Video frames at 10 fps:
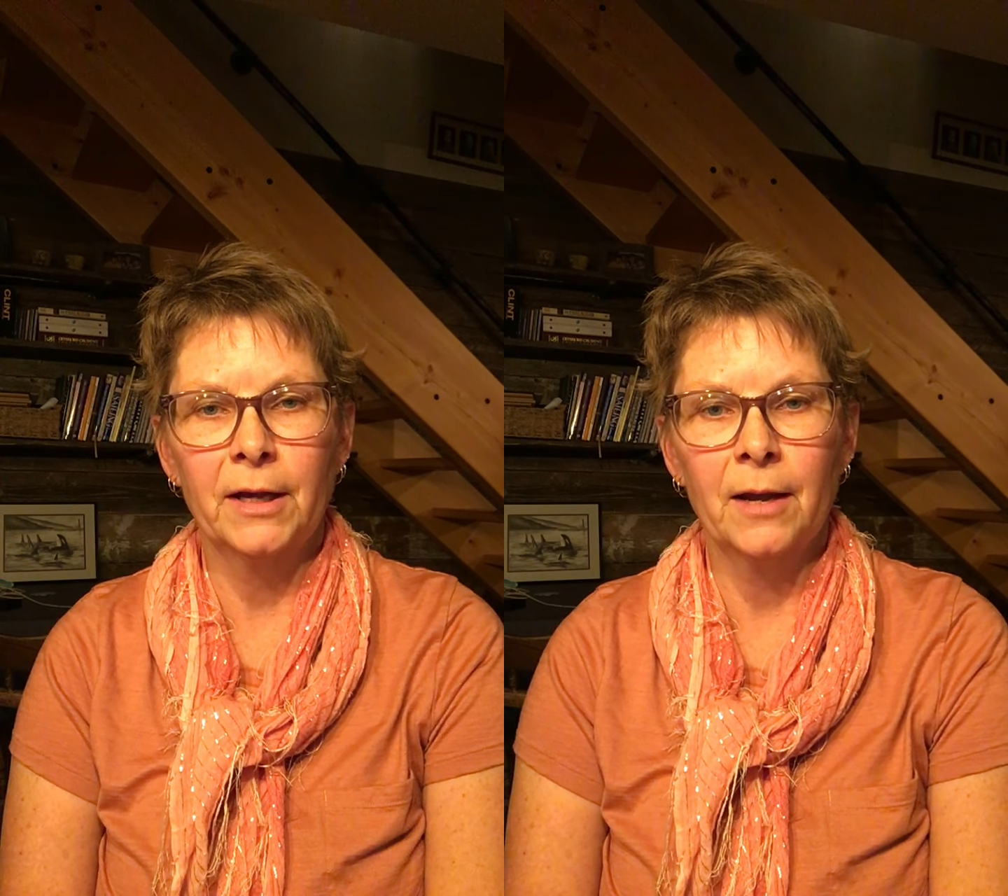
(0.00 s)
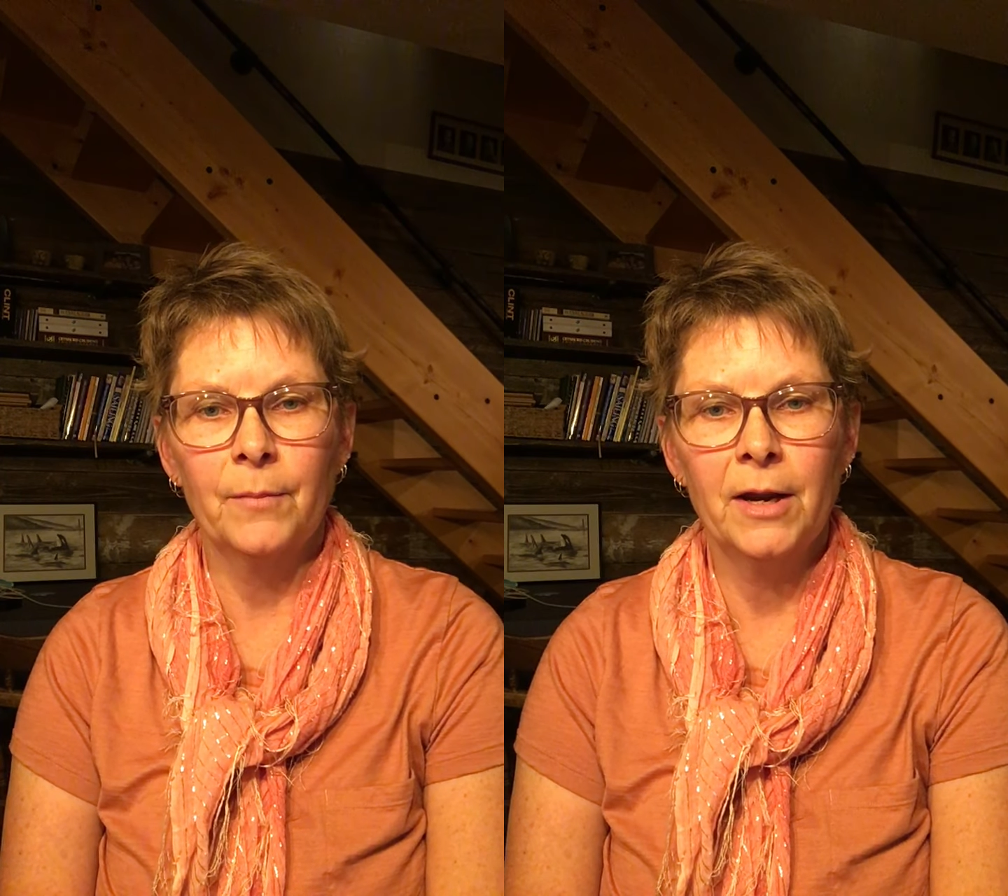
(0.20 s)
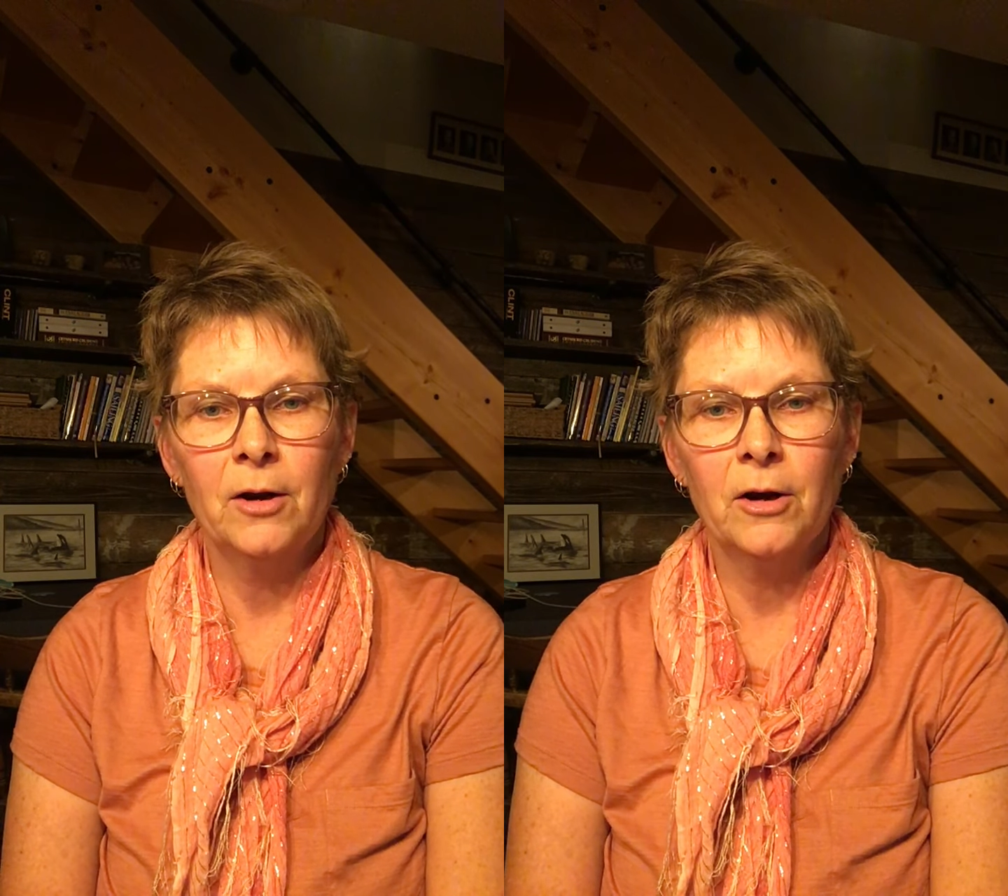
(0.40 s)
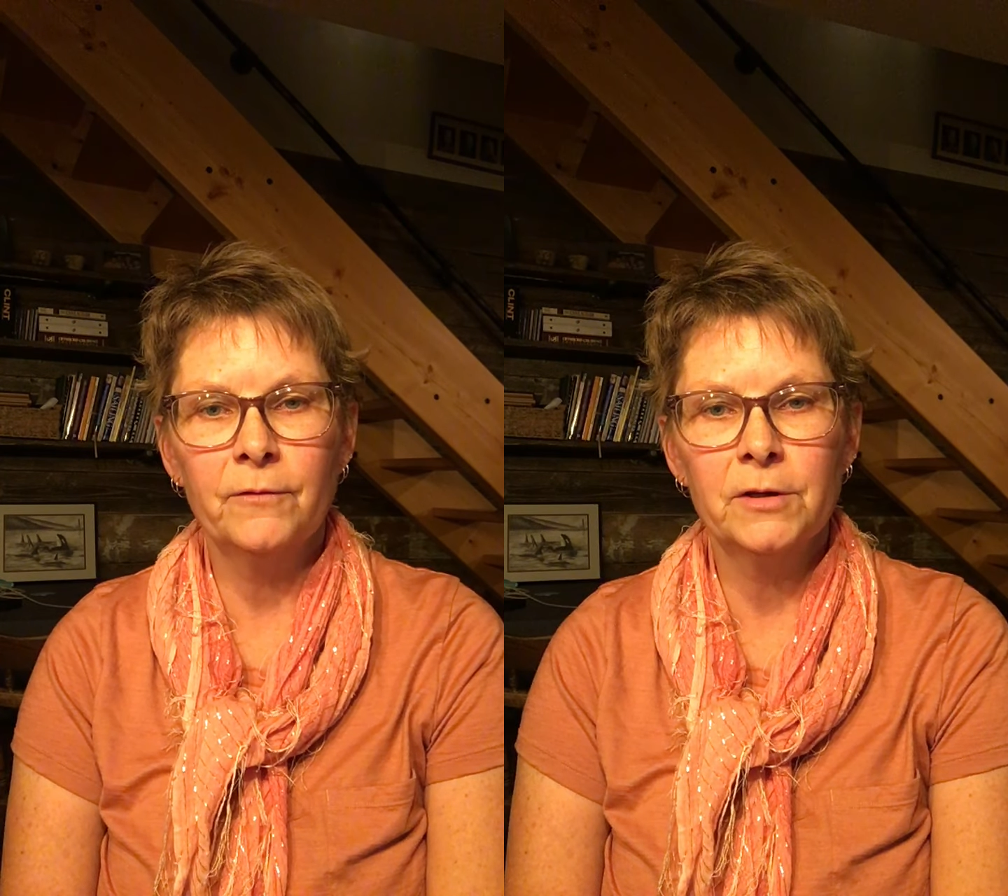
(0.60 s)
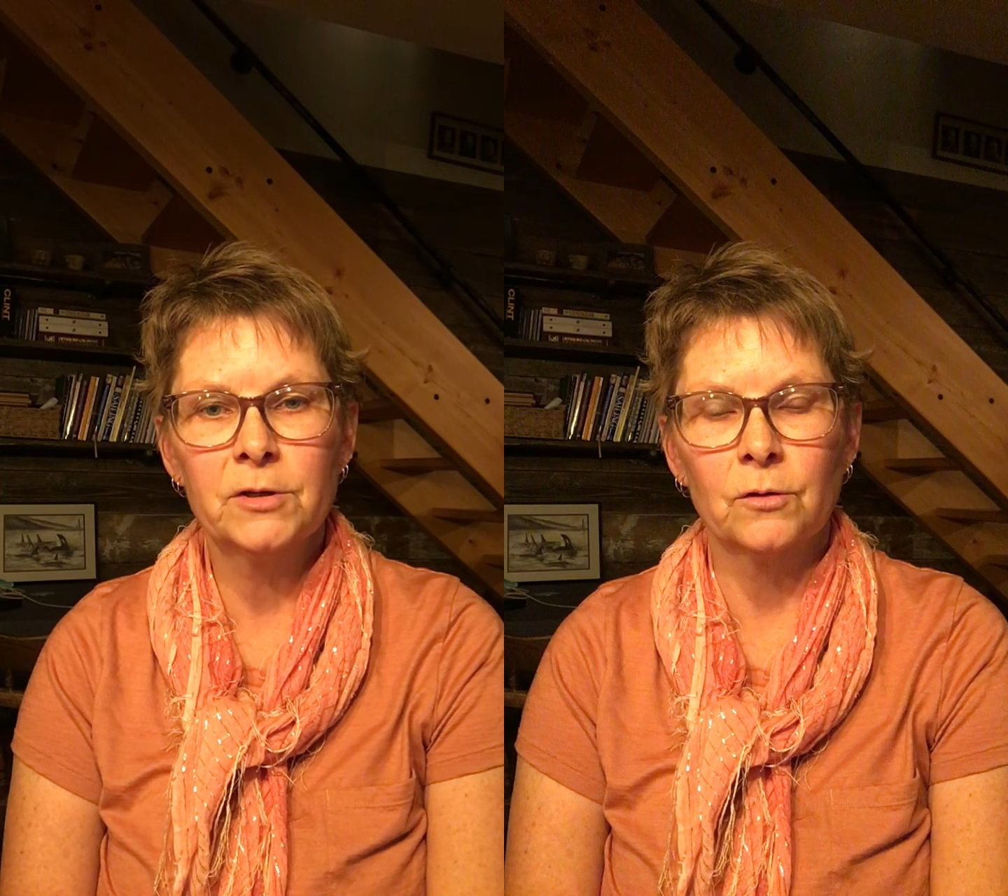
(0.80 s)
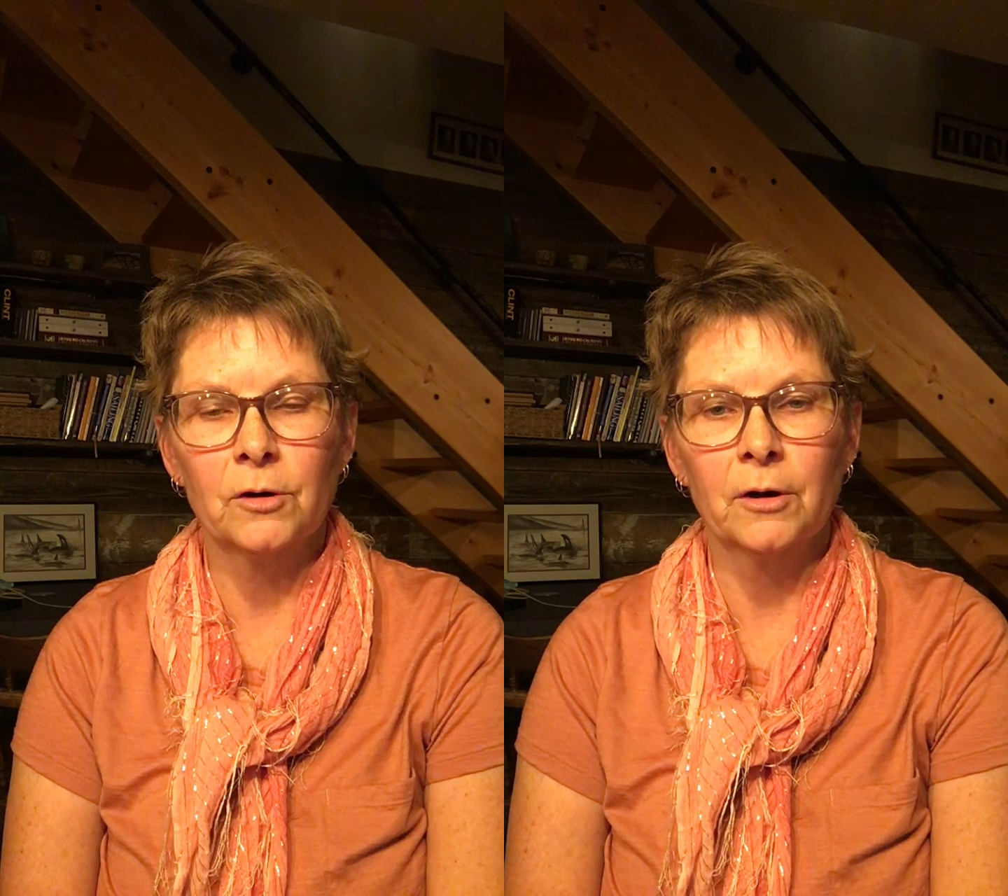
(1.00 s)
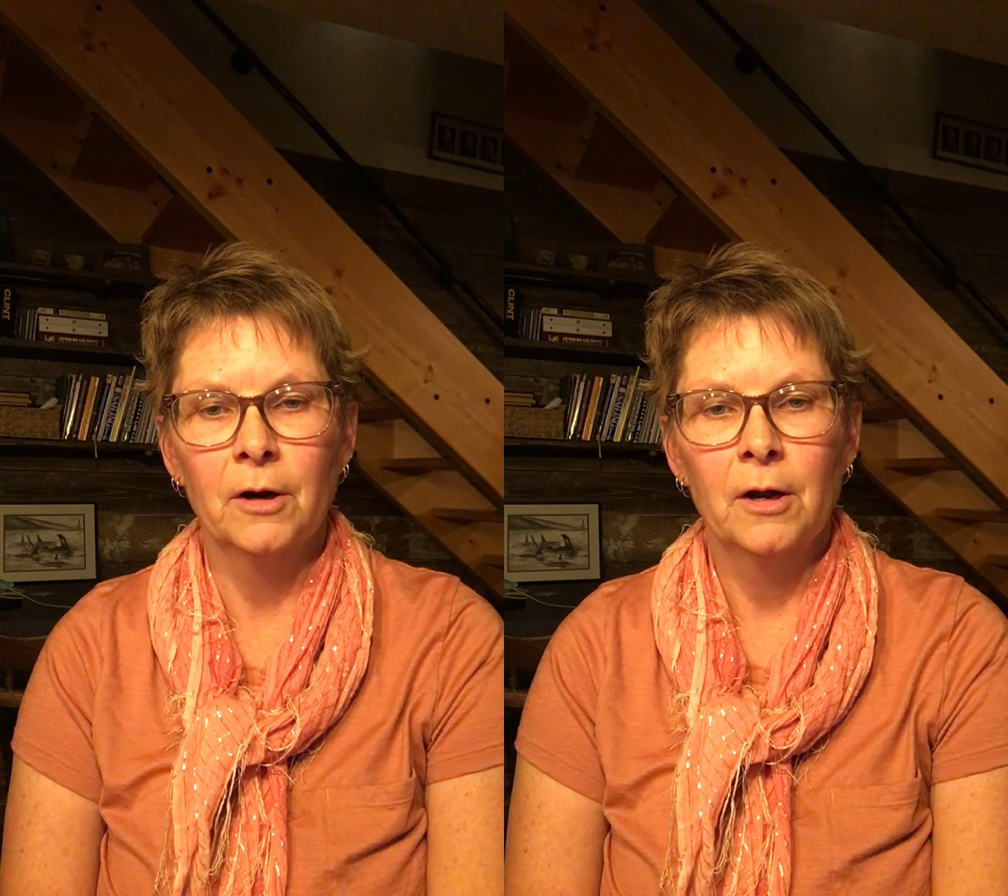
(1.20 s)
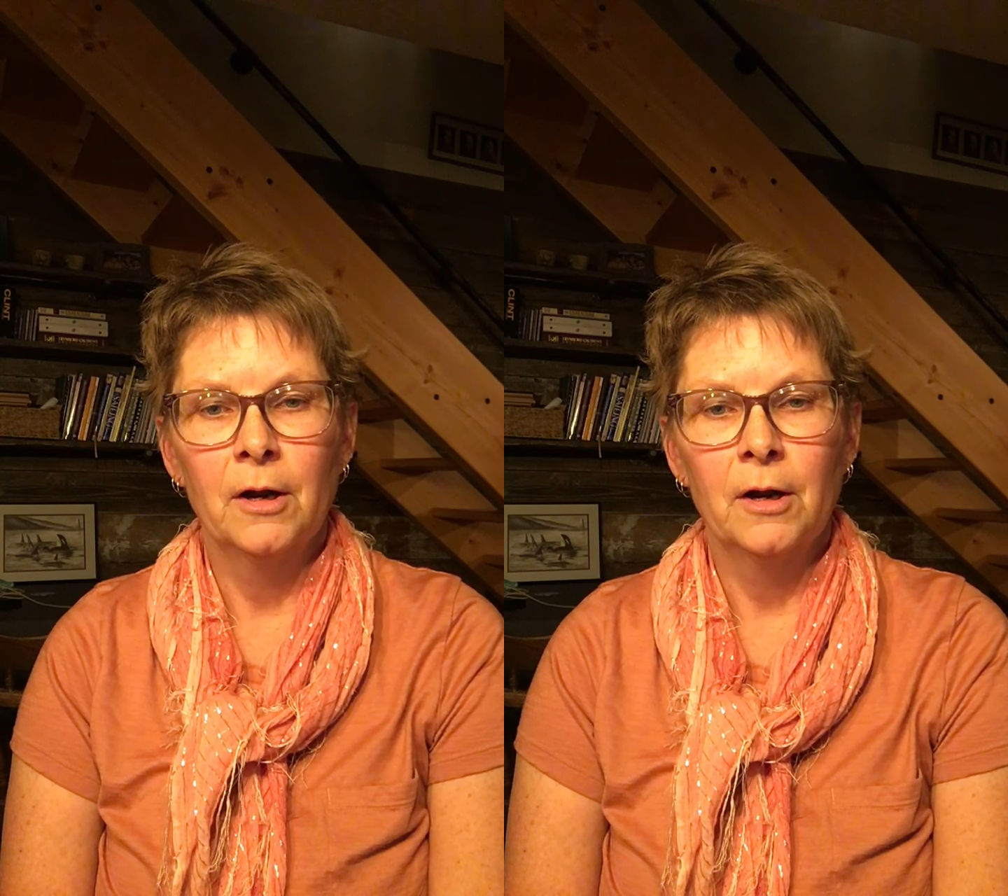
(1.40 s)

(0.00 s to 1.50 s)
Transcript: campaign office or